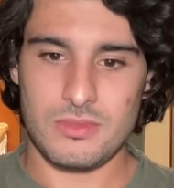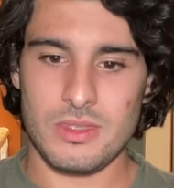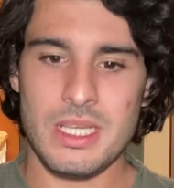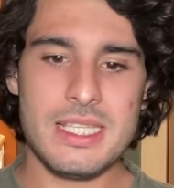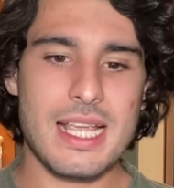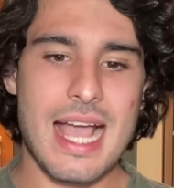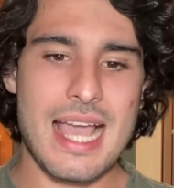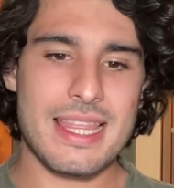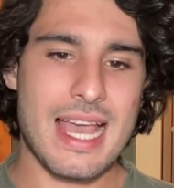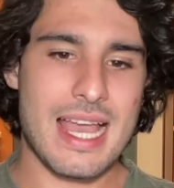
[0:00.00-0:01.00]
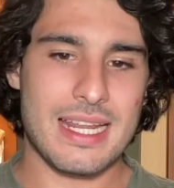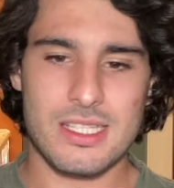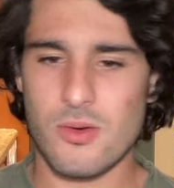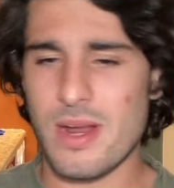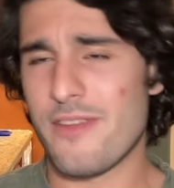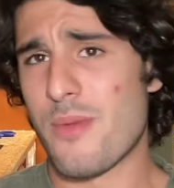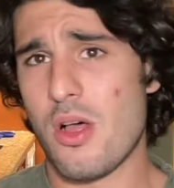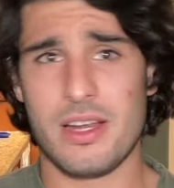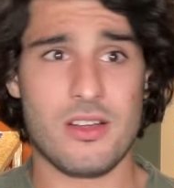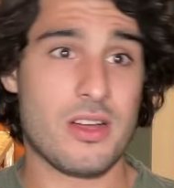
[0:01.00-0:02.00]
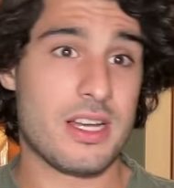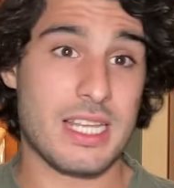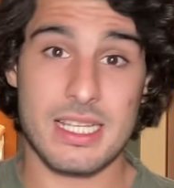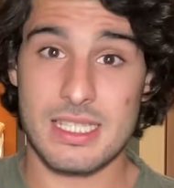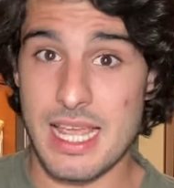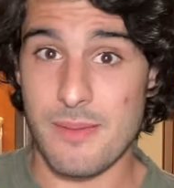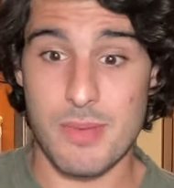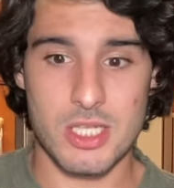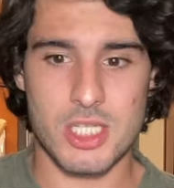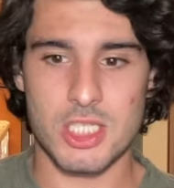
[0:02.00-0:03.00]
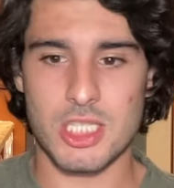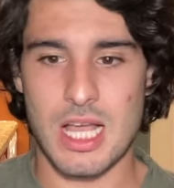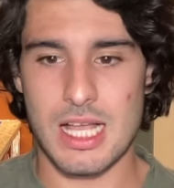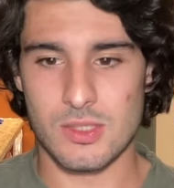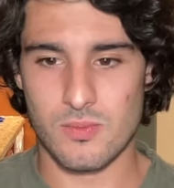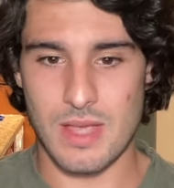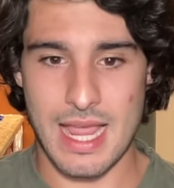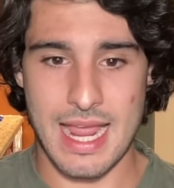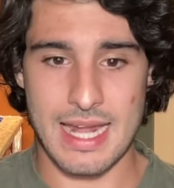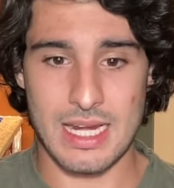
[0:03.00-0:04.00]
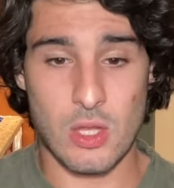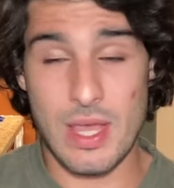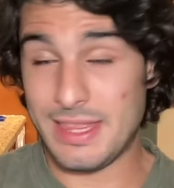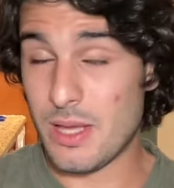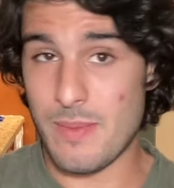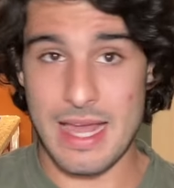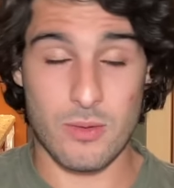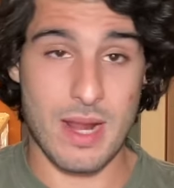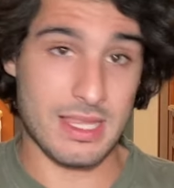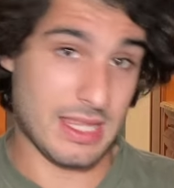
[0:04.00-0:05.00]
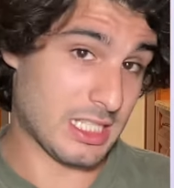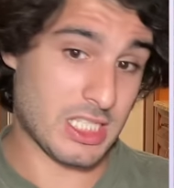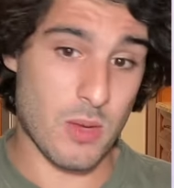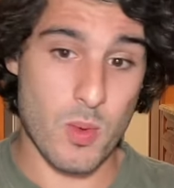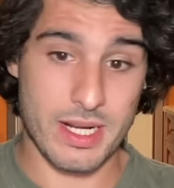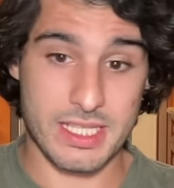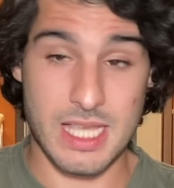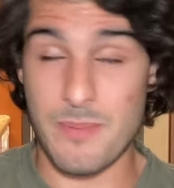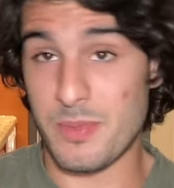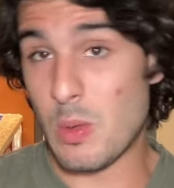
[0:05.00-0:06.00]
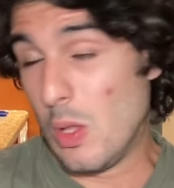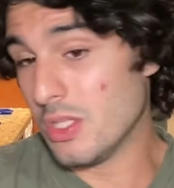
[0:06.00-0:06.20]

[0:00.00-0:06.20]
he's a guy that he's a creative ball handler. He's going to take a bunch of shots and he'll hit them at a rate that's somewhat acceptable.